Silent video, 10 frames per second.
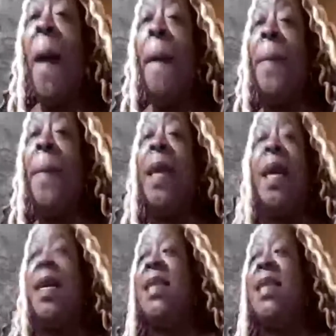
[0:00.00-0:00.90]

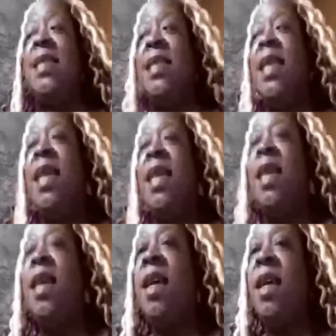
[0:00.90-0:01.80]
because
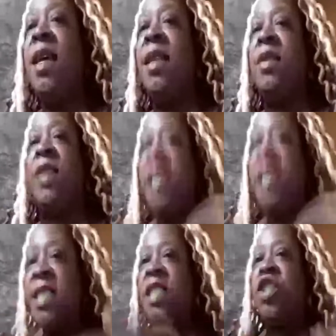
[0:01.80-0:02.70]
this
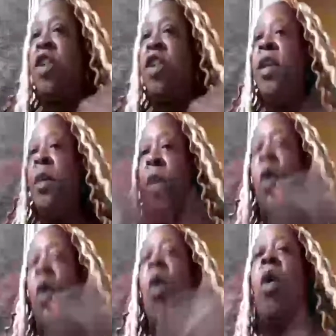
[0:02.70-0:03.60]
is a journey that we're
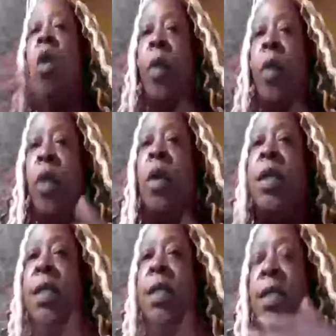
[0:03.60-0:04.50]
all going on.
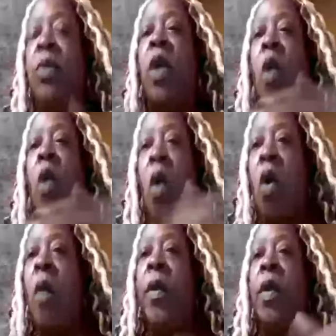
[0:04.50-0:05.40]
We're all
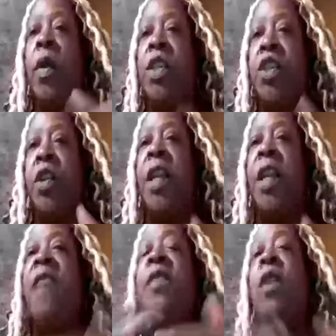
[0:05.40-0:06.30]
going on a journey,
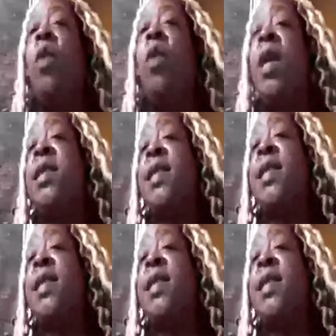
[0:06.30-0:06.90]
even though it's an